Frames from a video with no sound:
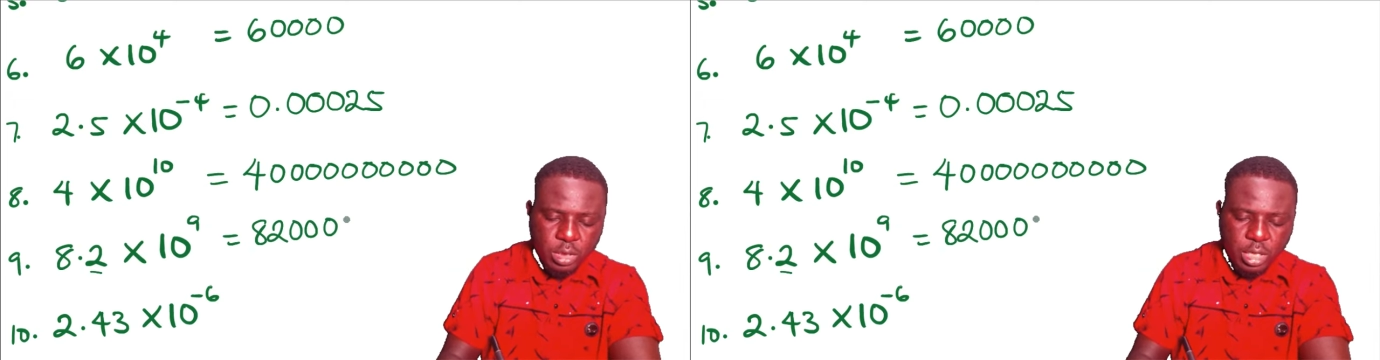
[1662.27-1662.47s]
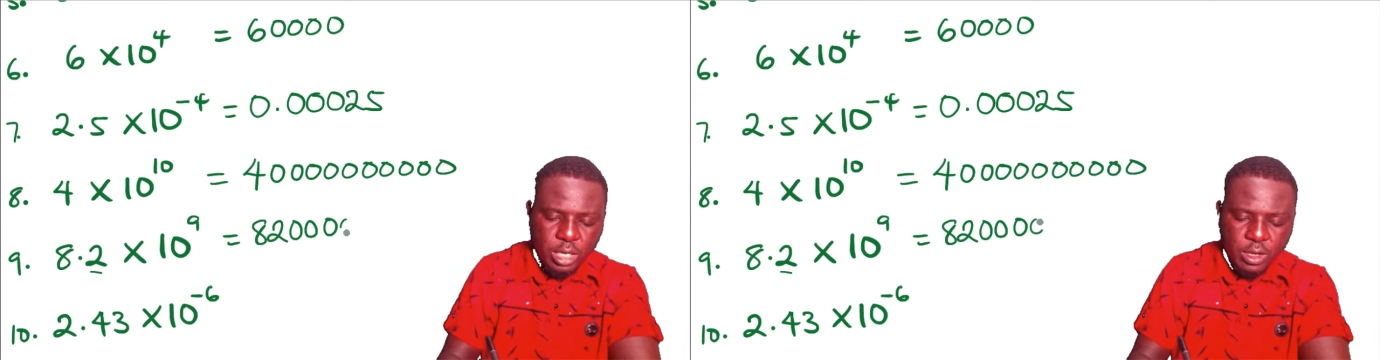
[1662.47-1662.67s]

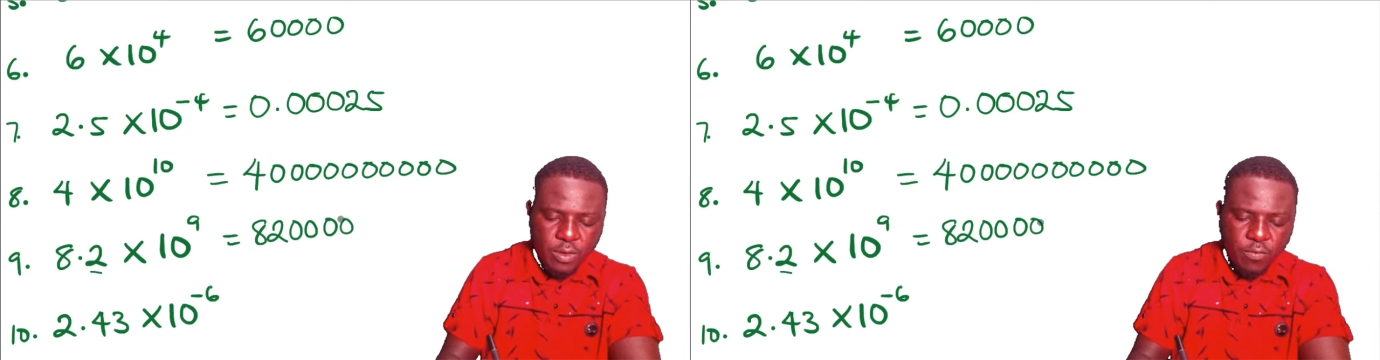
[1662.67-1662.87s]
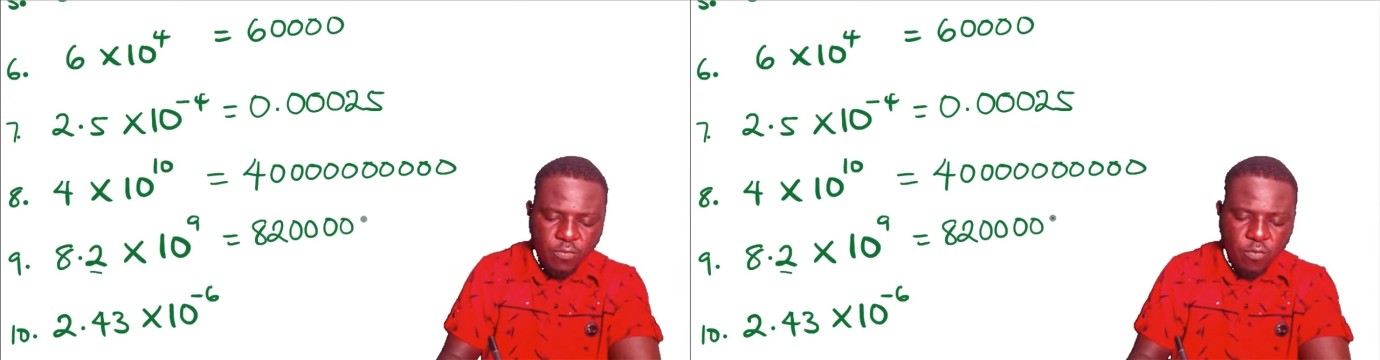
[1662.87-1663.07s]
3,
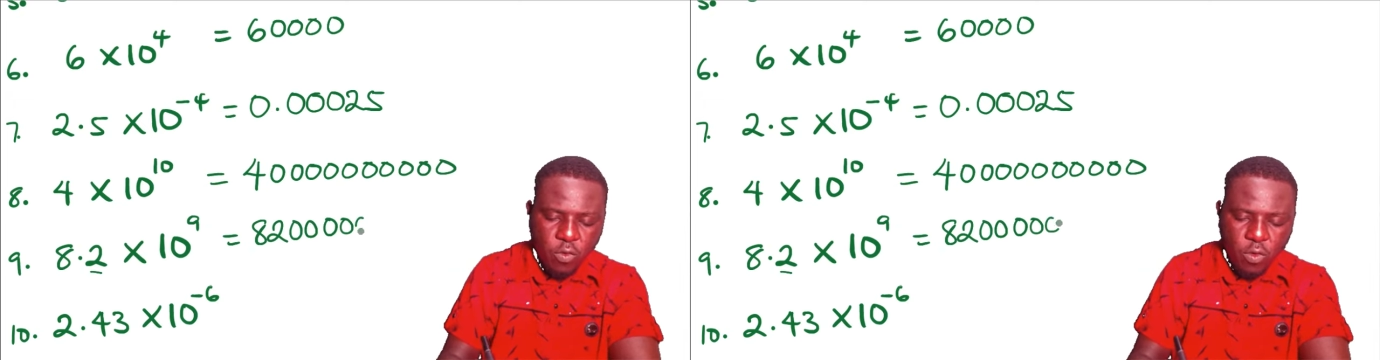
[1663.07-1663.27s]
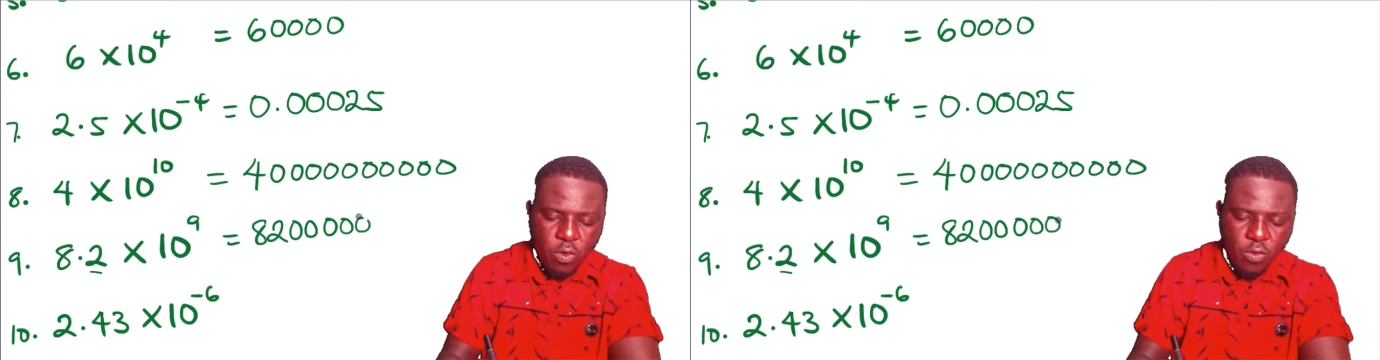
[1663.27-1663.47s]

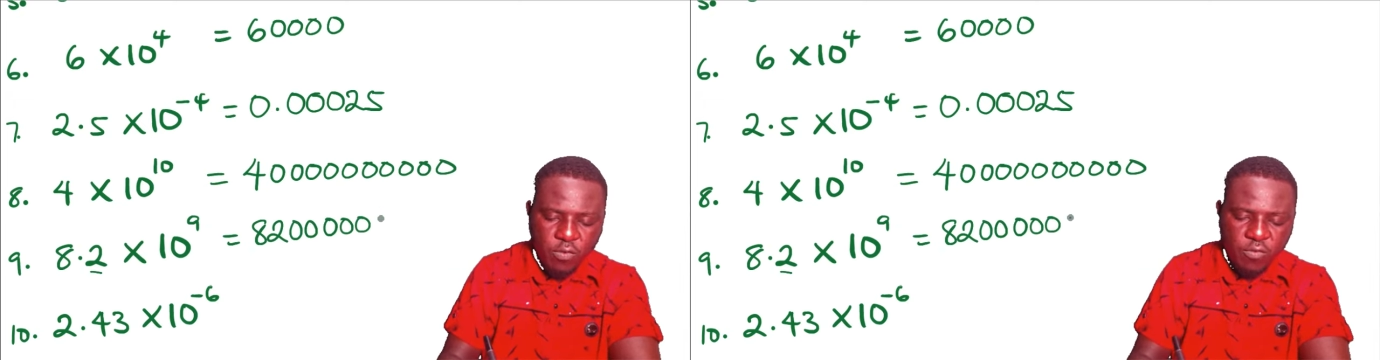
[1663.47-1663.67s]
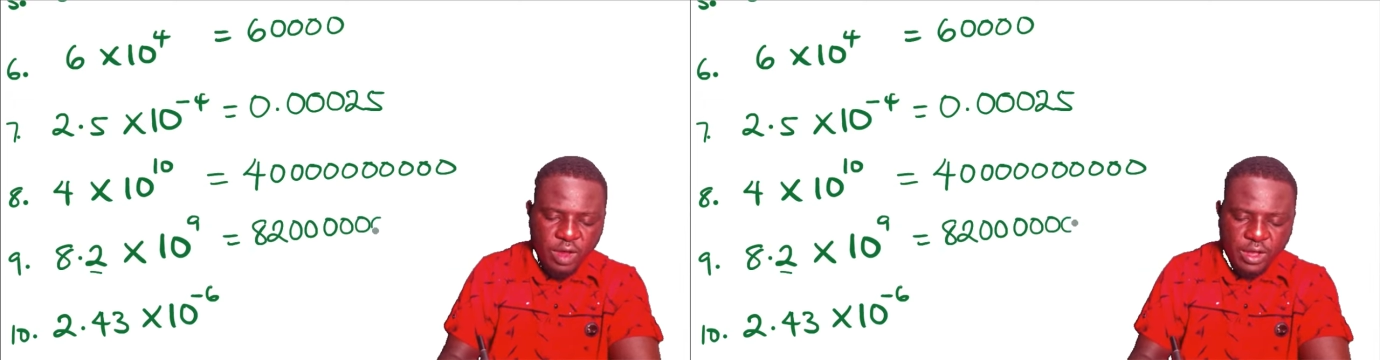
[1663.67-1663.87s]
4,
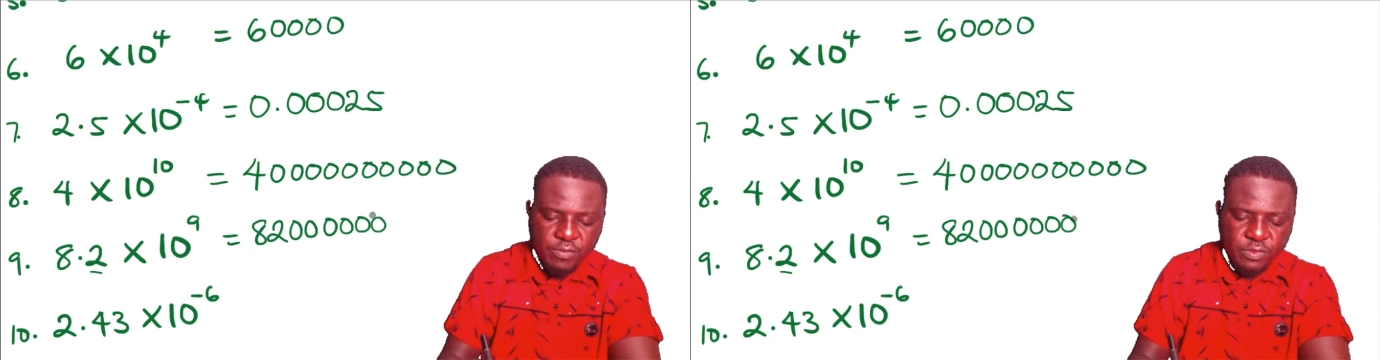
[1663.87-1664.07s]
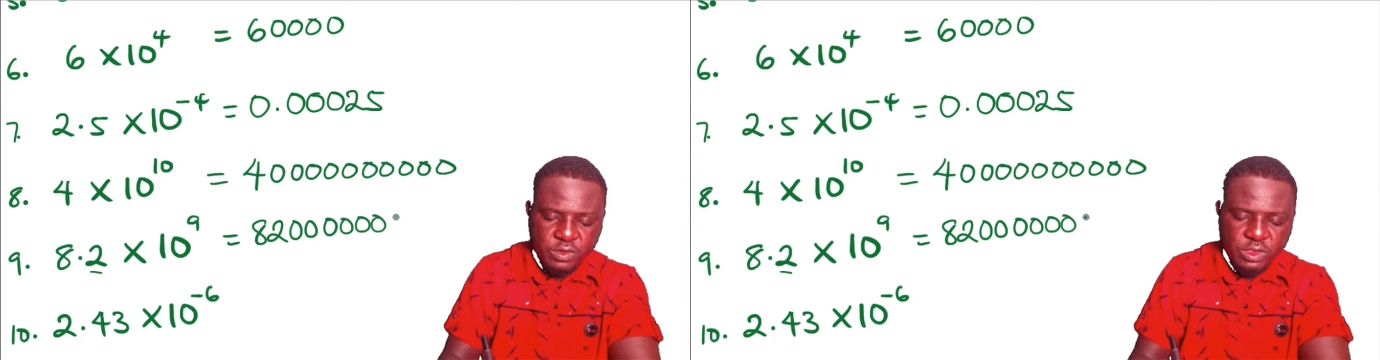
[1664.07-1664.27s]
5,